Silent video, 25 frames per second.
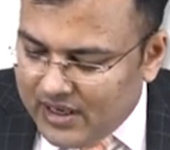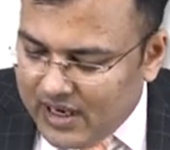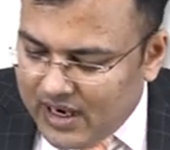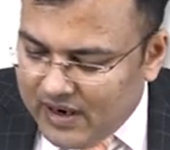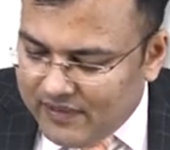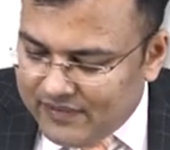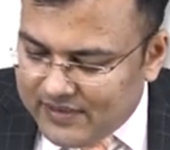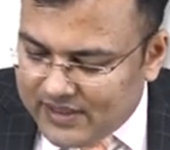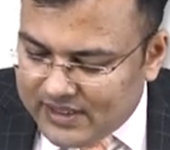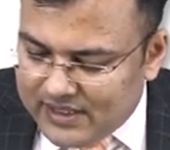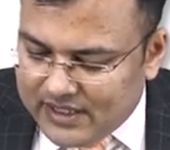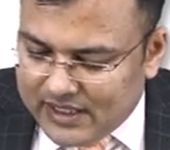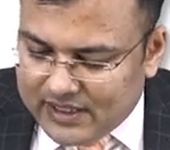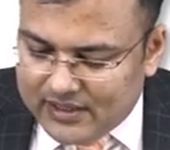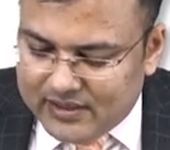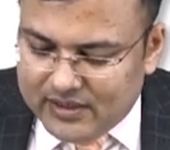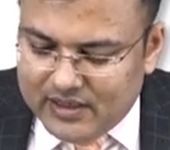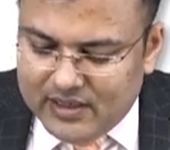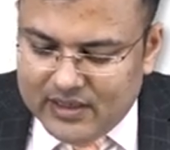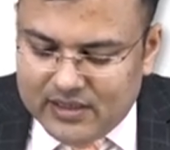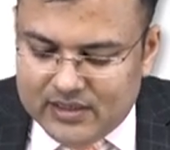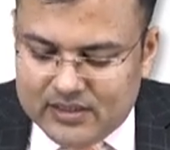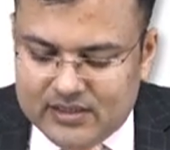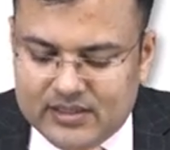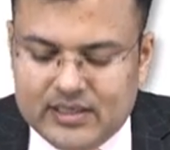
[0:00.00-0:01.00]
After that,
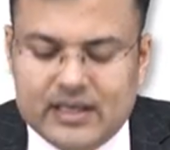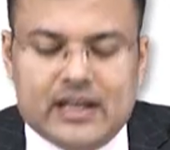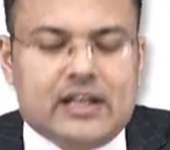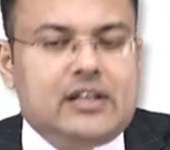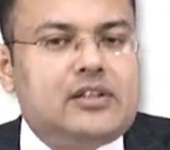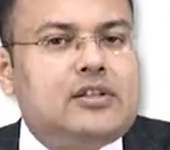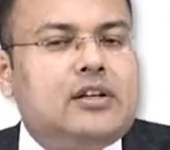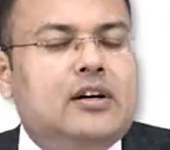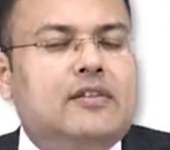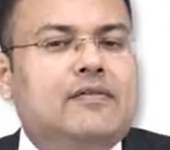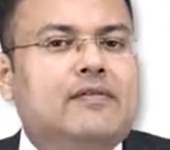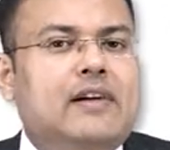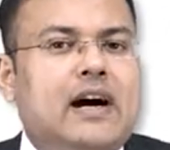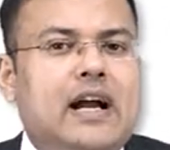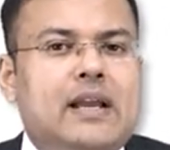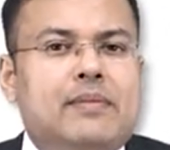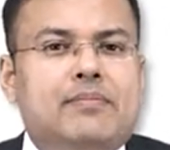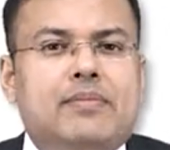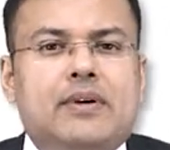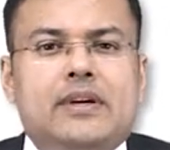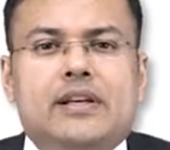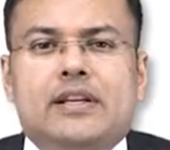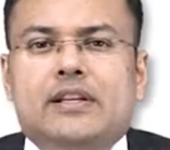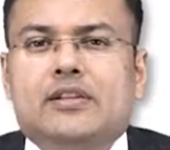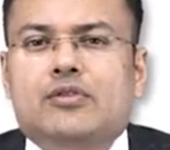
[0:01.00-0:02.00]
states of
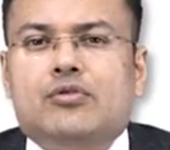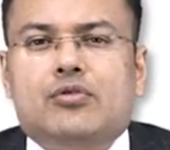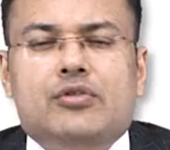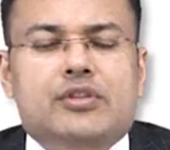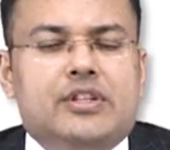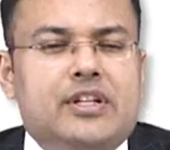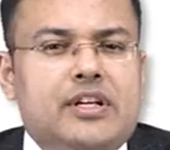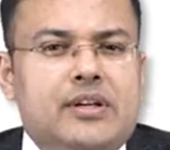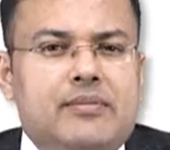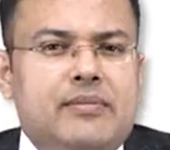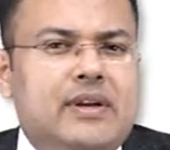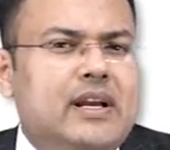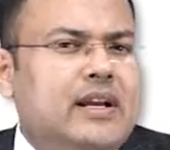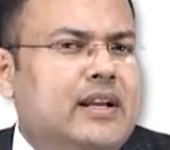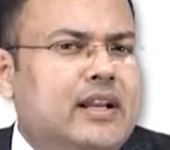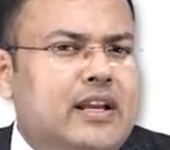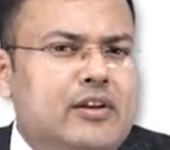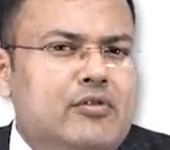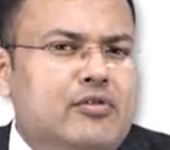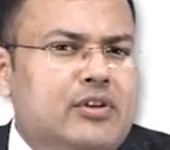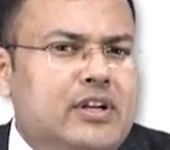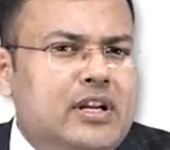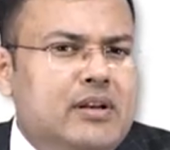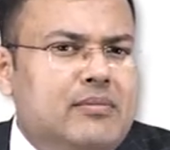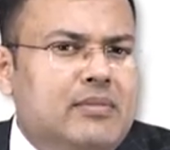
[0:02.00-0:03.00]
hyperestrogenemia.
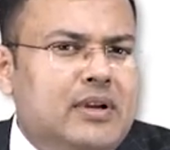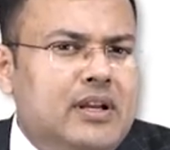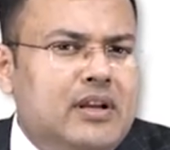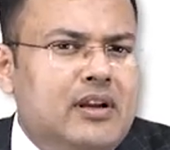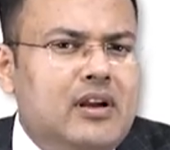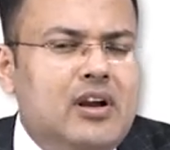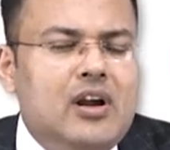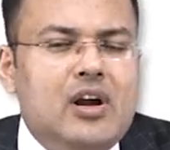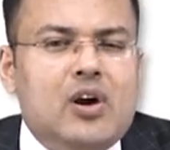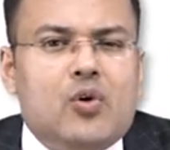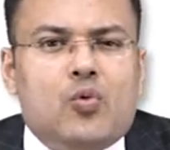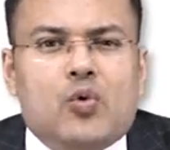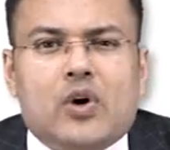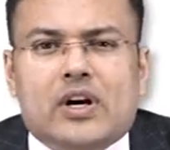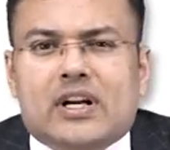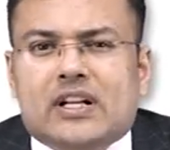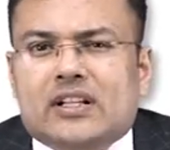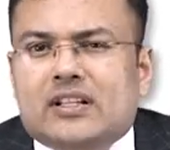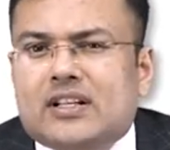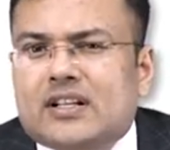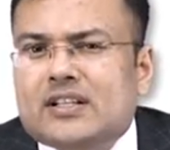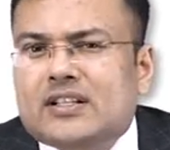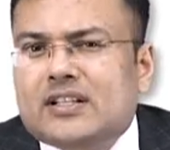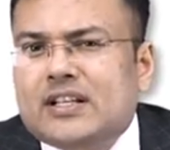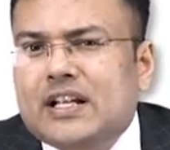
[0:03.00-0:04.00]
Can you tell me what are
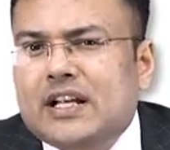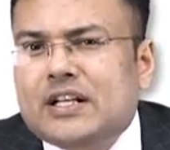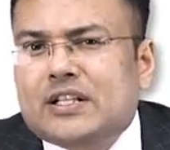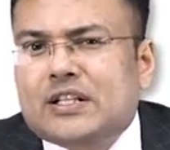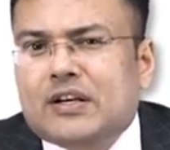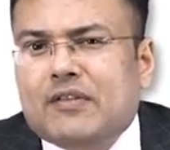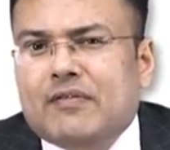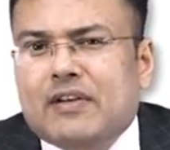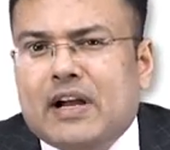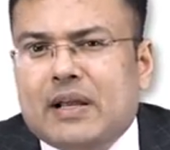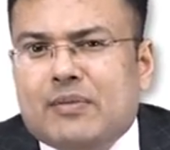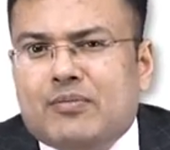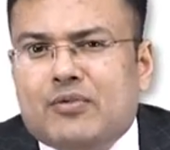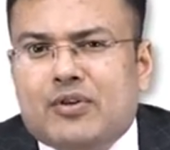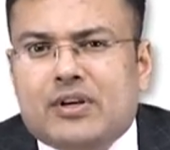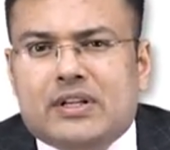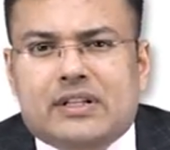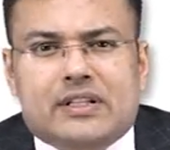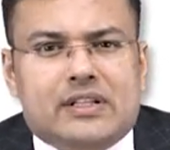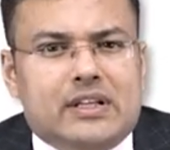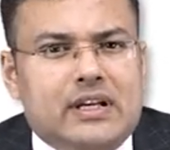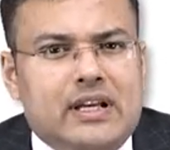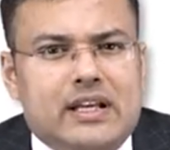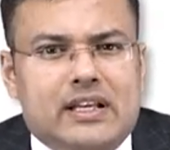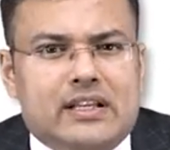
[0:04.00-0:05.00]
the states of
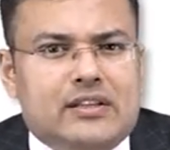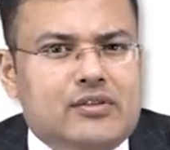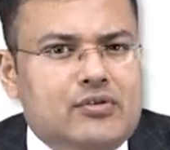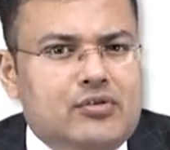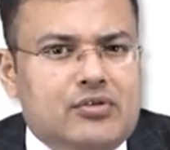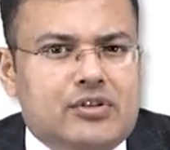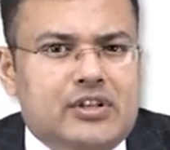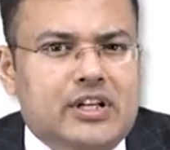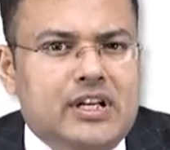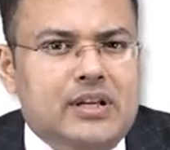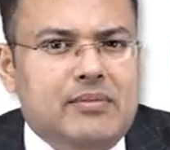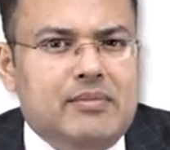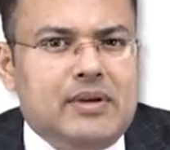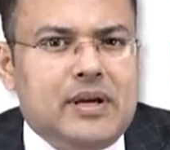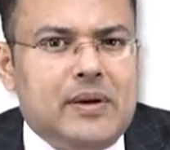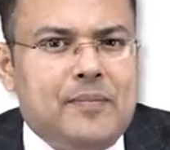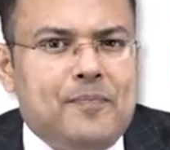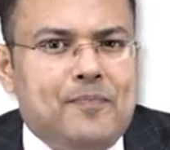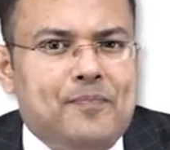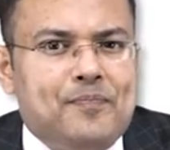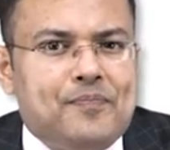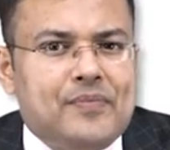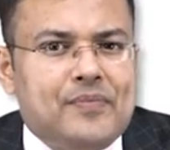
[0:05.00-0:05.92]
hyperestrogenemia?